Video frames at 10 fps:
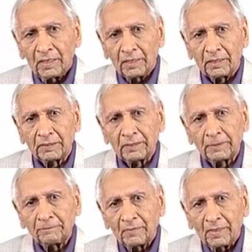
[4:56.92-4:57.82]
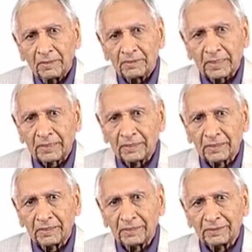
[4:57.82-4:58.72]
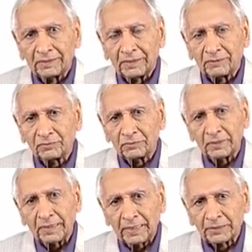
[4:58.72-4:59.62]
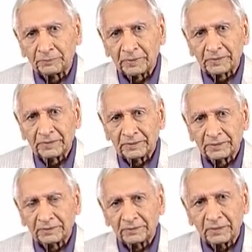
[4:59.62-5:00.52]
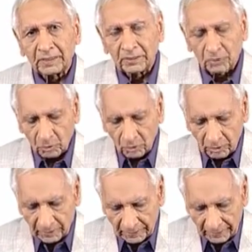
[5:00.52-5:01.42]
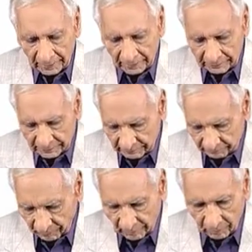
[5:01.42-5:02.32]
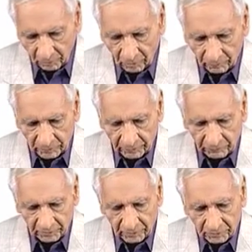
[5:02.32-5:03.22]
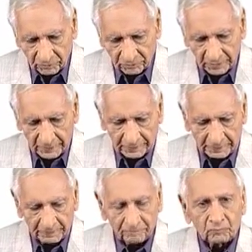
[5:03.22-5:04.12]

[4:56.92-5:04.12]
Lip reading: And technically these expectations are called as norms of the society.